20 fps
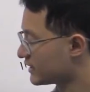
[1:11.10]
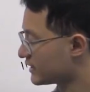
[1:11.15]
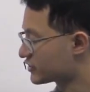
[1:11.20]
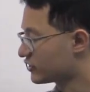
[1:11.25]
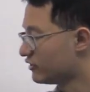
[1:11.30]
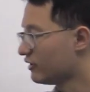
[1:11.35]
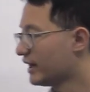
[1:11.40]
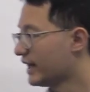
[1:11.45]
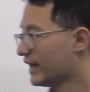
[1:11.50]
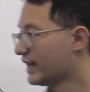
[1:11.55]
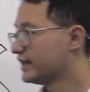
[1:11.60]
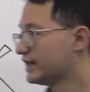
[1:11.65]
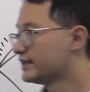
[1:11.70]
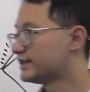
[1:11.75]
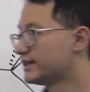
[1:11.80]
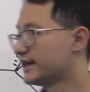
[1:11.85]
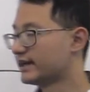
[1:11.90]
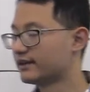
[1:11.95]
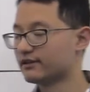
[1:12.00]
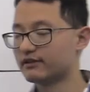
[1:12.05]
let's go ahead
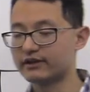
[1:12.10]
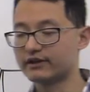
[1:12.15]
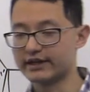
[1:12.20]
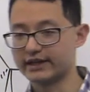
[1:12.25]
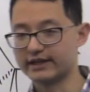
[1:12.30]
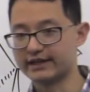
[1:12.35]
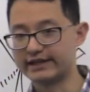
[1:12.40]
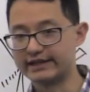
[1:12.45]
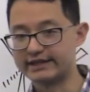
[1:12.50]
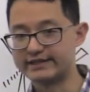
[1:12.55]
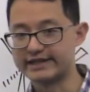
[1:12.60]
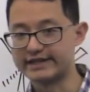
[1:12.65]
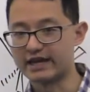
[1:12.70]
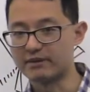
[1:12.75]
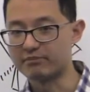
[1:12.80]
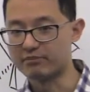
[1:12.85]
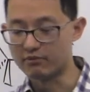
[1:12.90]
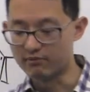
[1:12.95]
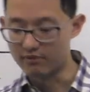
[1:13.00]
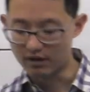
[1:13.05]
and take a look at an
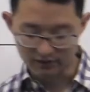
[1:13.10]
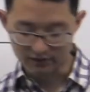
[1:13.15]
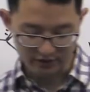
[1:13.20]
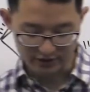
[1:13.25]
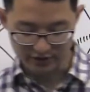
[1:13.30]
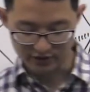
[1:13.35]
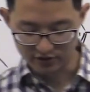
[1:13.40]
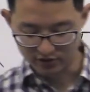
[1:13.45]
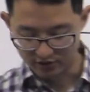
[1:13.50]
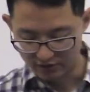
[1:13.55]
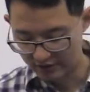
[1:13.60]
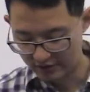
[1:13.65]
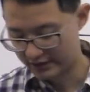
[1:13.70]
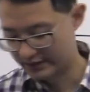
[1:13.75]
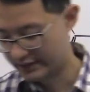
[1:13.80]
example molecule.